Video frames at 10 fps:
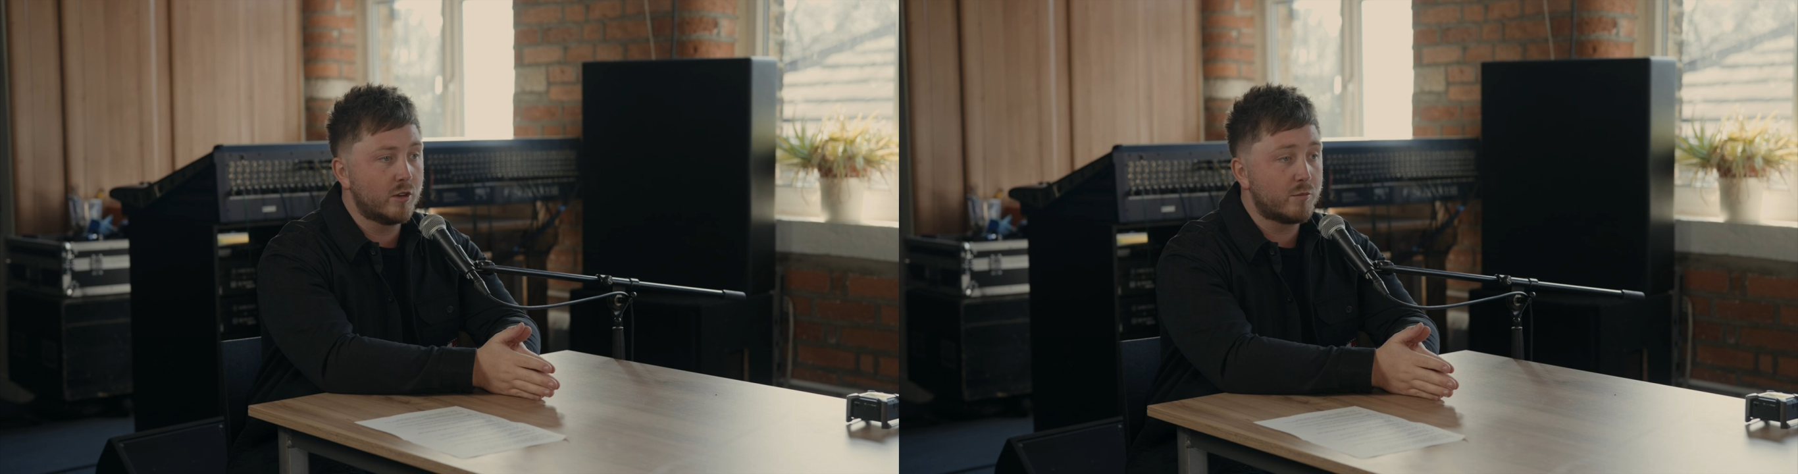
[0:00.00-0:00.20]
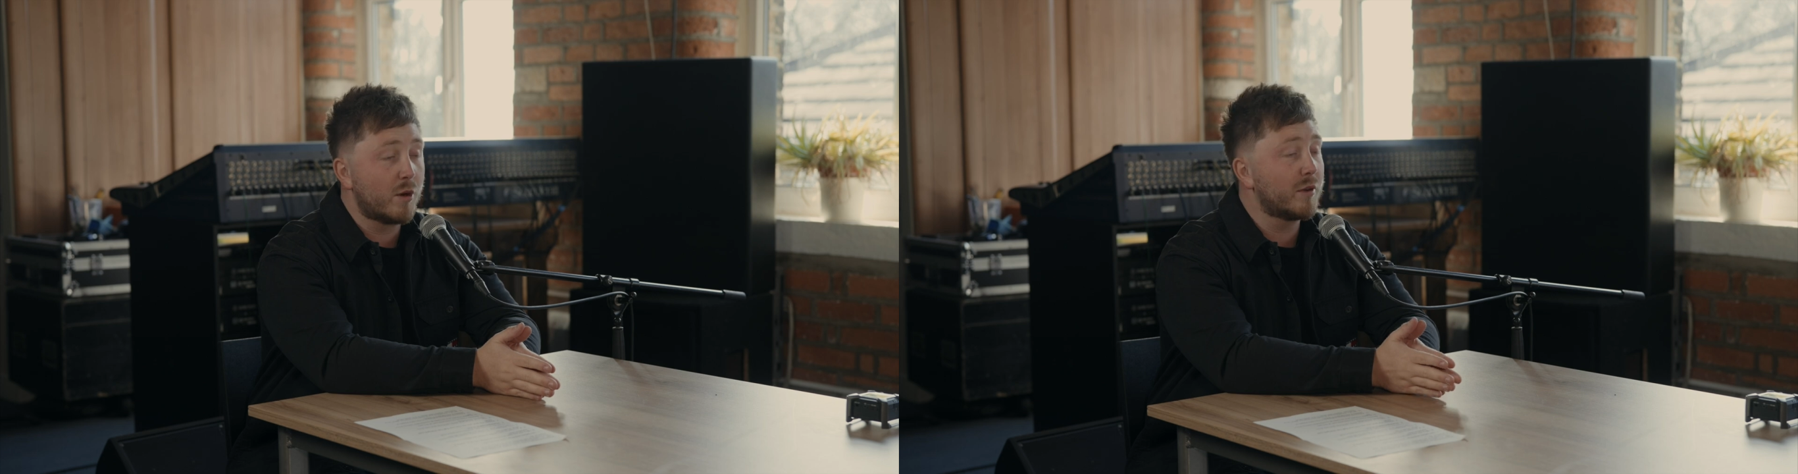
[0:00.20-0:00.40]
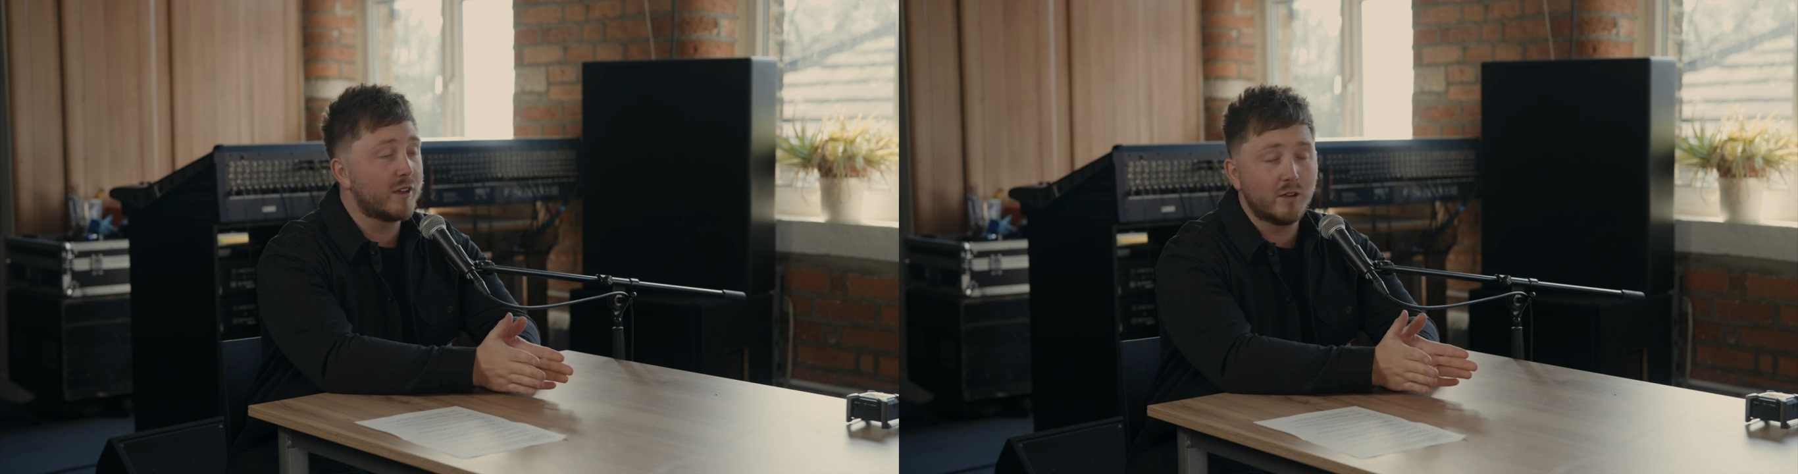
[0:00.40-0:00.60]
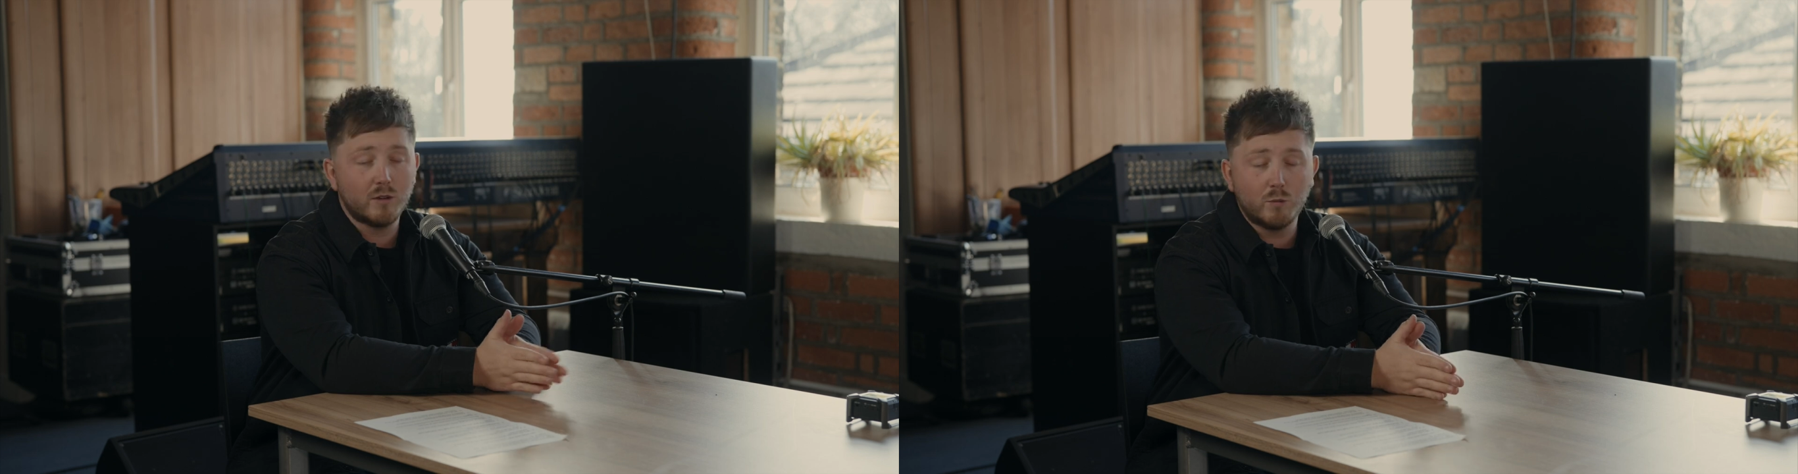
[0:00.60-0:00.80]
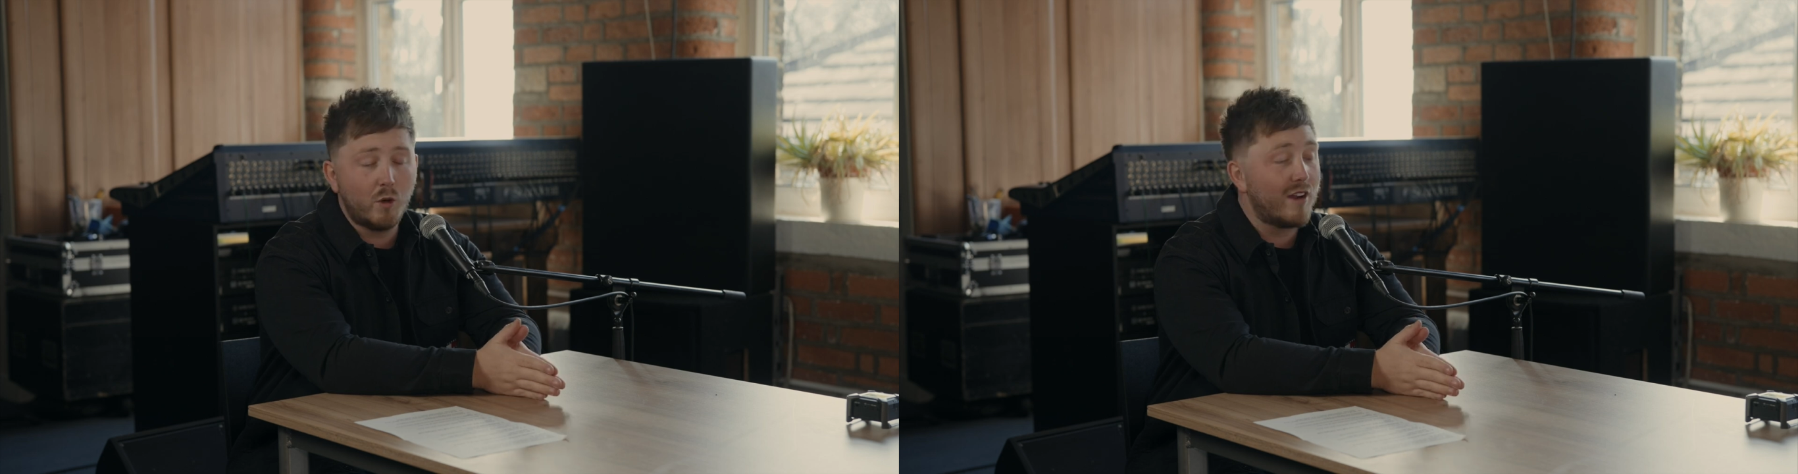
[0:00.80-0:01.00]
probably
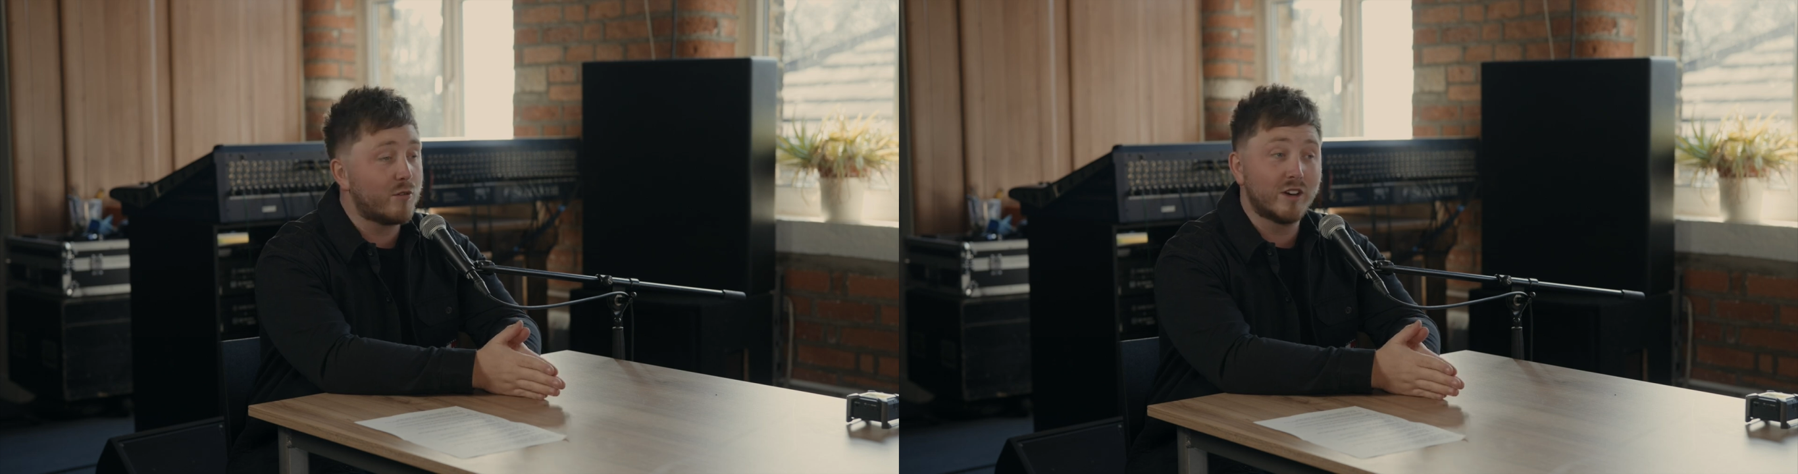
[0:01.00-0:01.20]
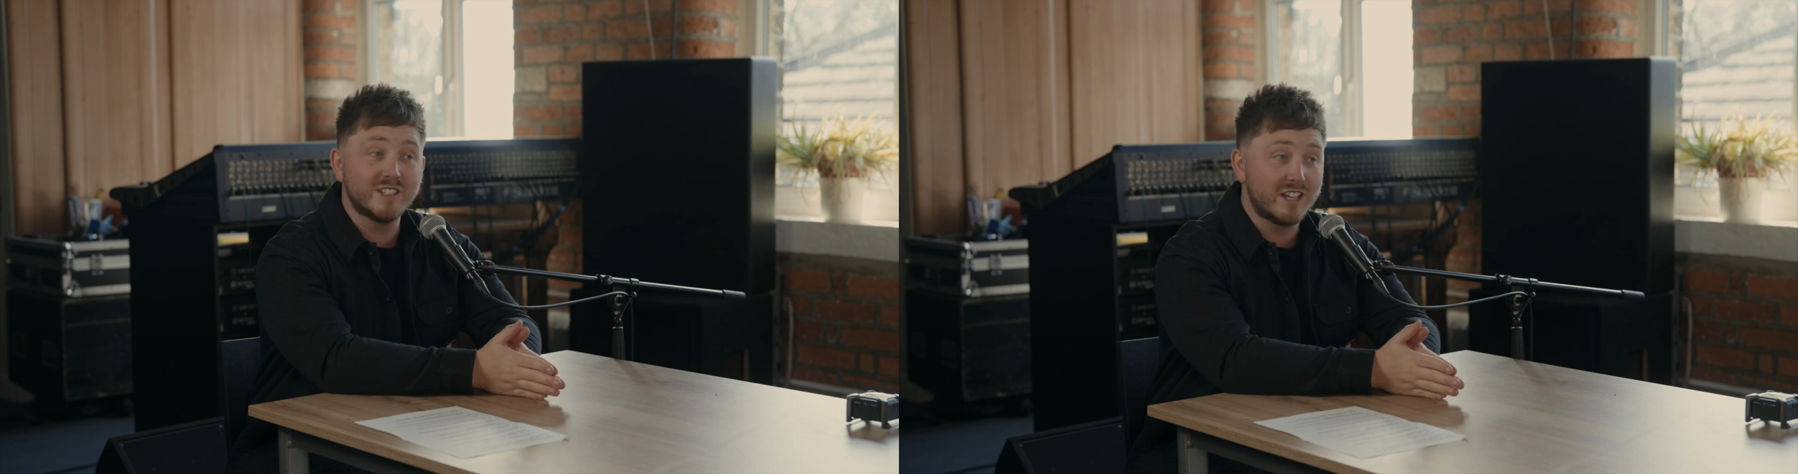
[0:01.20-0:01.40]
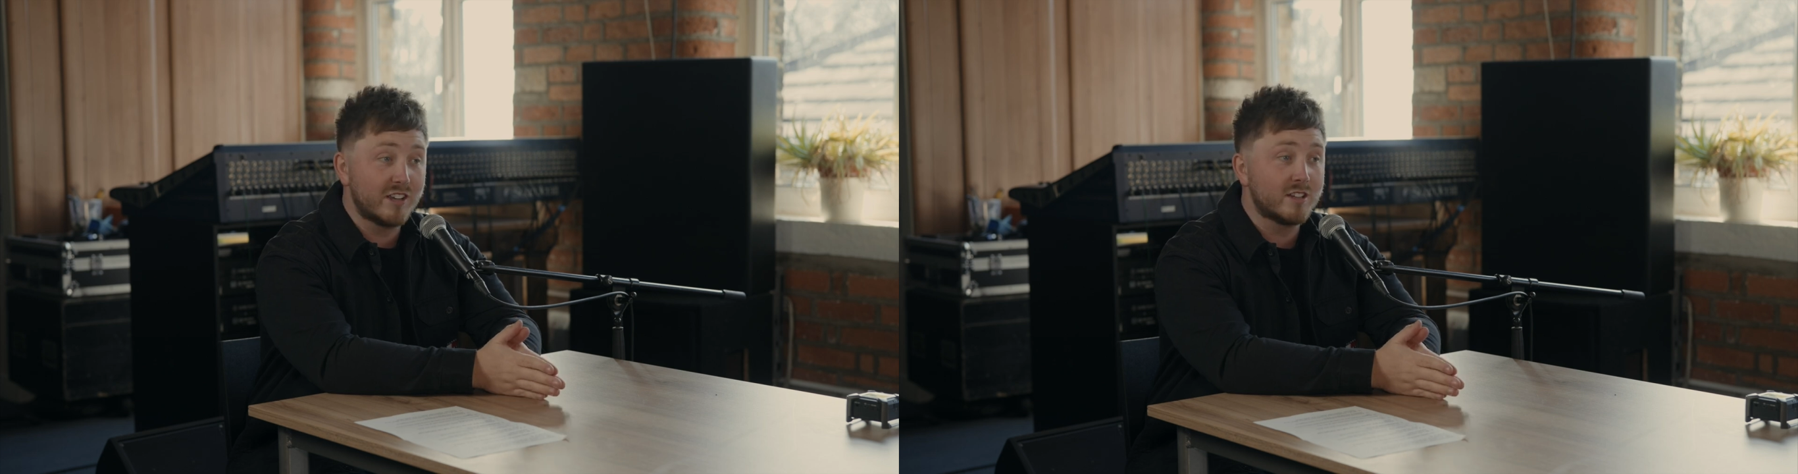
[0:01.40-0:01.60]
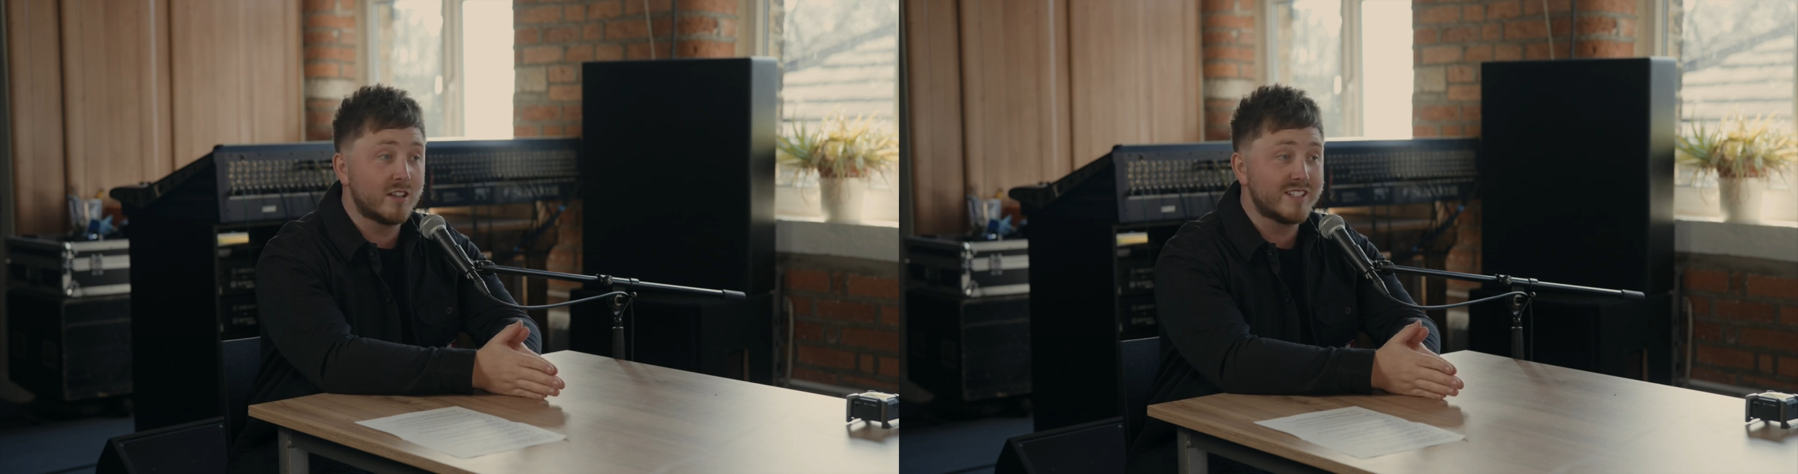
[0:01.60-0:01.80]
what everyone is here